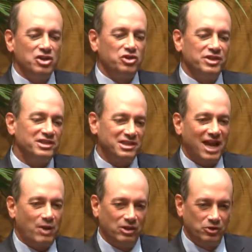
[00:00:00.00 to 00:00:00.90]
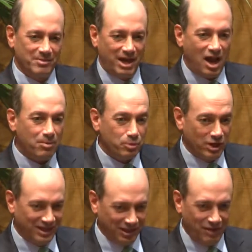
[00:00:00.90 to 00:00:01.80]
So this is how I learned about
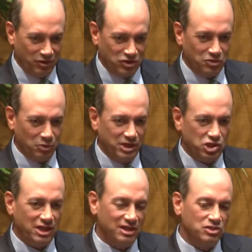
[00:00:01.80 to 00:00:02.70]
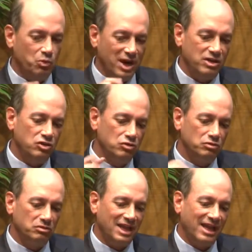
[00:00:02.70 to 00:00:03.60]
operating leverage, which is when
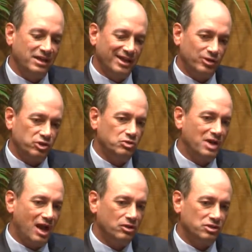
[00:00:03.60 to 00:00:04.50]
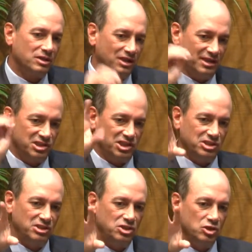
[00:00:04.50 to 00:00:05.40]
you lay out another $2 and collect
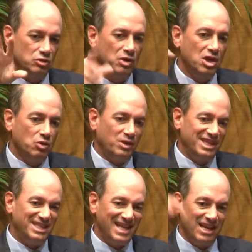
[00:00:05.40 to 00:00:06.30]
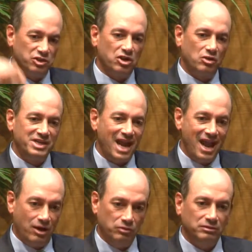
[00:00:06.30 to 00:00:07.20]
62, when the sales go
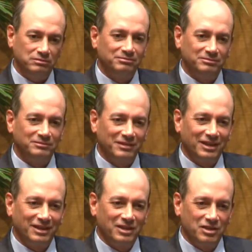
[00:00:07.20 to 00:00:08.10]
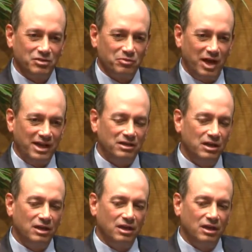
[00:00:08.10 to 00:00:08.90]
down, right?